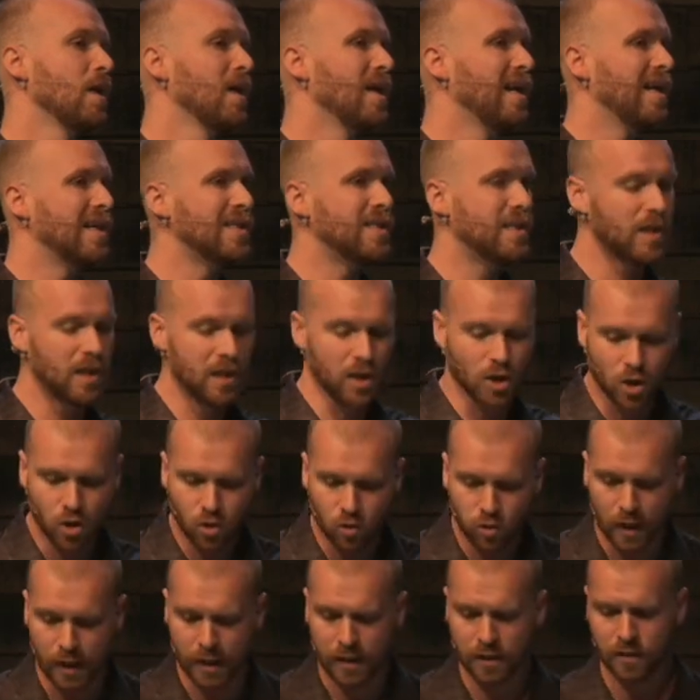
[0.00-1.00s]
is an
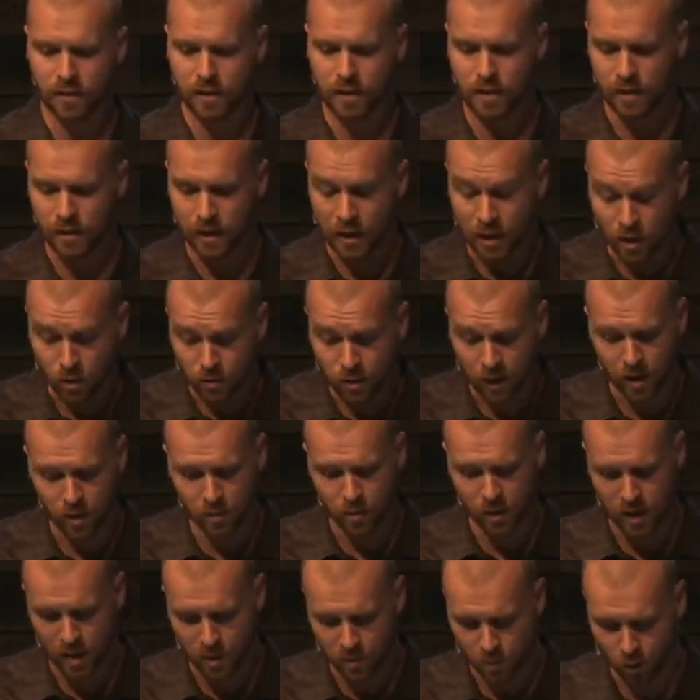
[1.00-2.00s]
incredibly
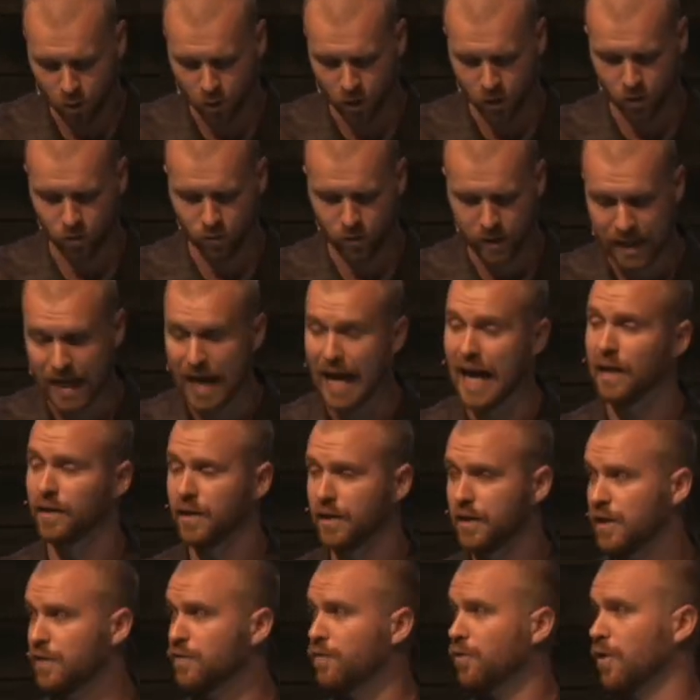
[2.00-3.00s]
important
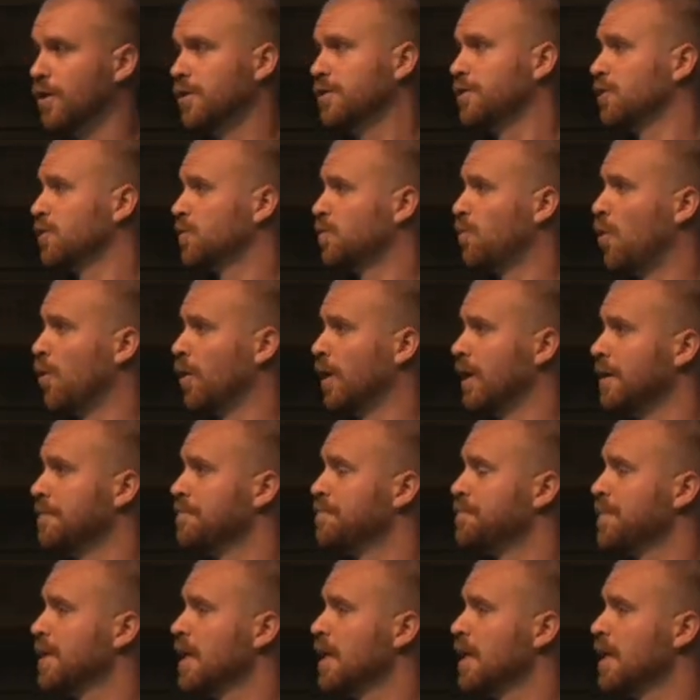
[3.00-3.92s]
reality for us this morning